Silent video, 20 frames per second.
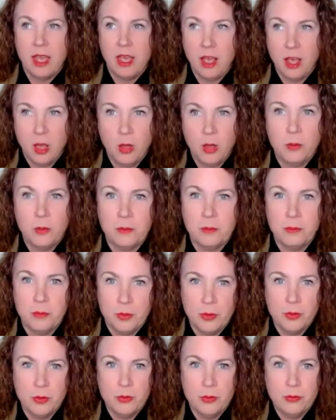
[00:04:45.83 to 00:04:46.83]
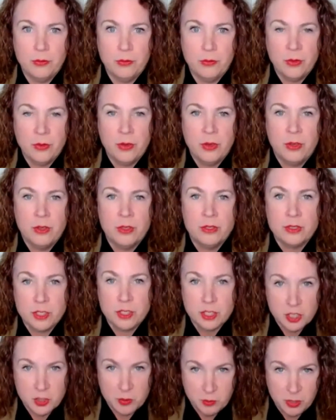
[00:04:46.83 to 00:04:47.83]
help move
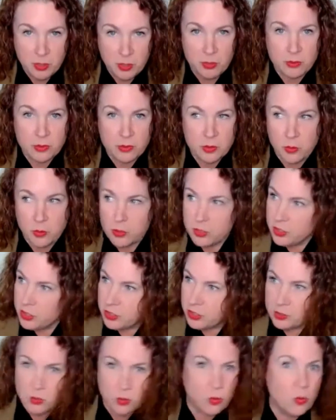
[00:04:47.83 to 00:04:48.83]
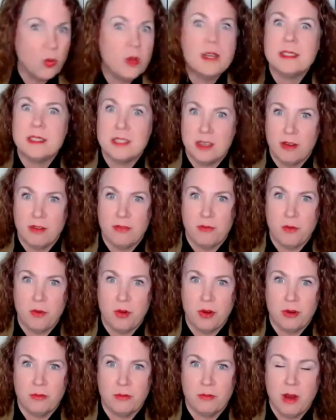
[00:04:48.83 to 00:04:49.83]
disputes, which is what it's there
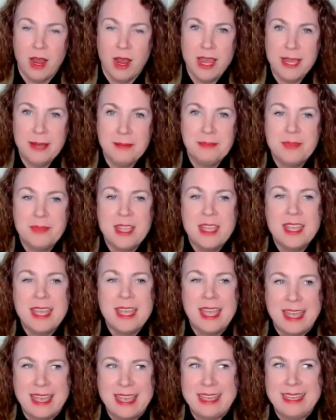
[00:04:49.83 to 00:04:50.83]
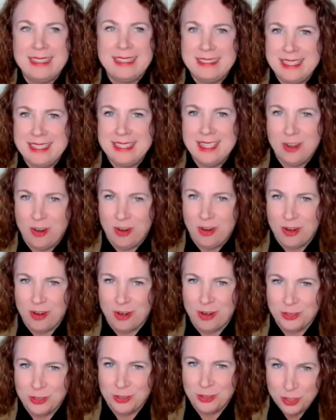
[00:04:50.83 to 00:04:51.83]
for, right?
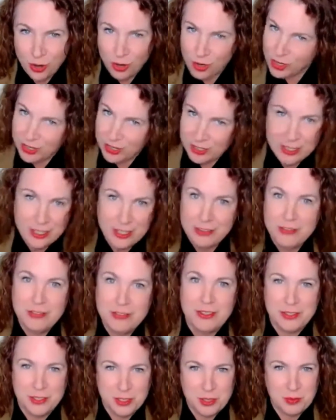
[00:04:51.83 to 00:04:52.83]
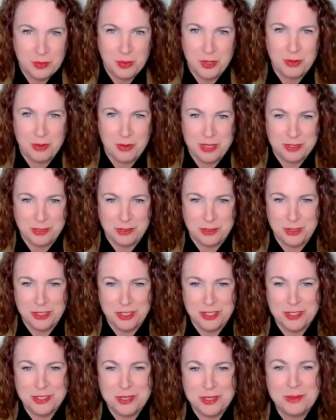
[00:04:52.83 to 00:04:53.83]
ADR, Alternative Dispute
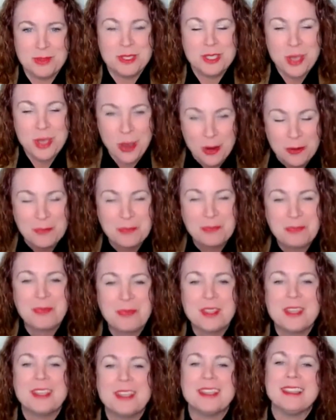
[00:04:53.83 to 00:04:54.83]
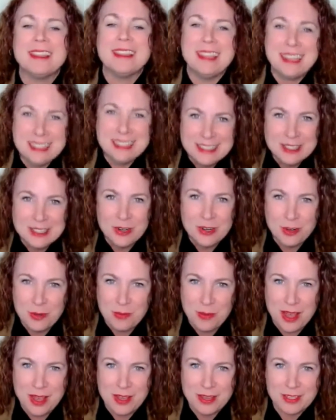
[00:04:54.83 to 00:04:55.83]
Resolutions. So let's circle
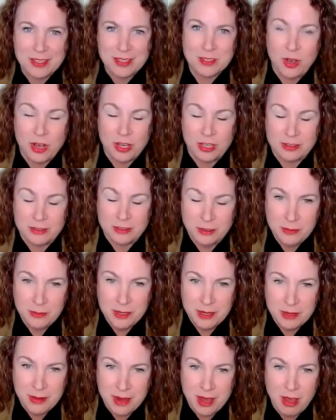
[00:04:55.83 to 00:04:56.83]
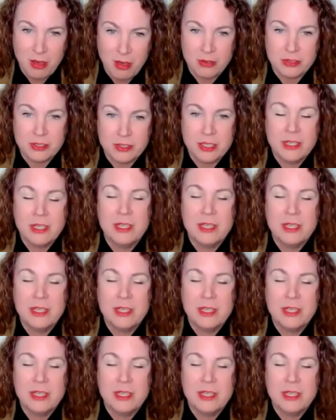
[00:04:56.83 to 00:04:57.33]
back and talk a little bit about